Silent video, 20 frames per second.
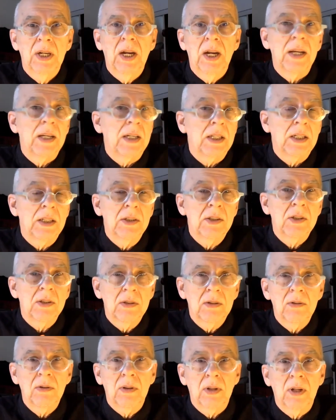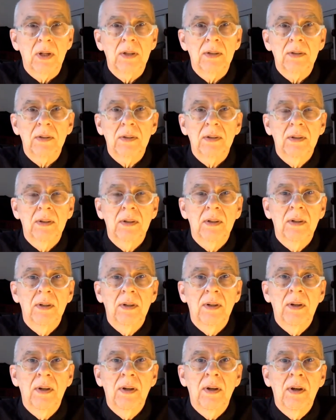I needed to know that.
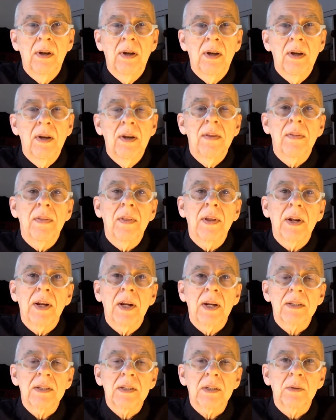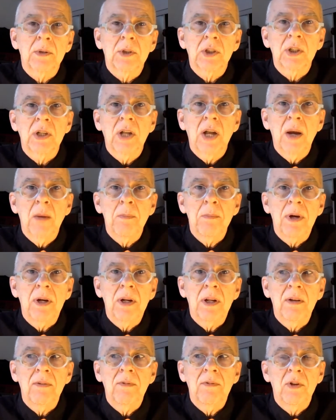Then I asked the question How
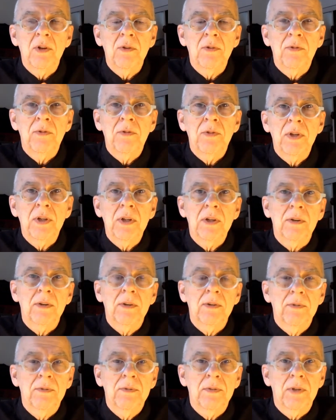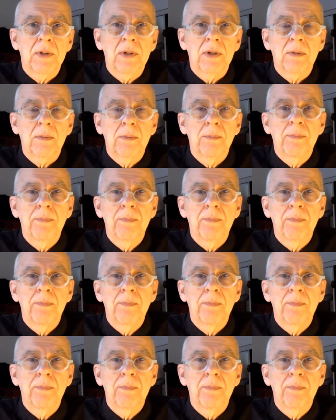many of you feel fear?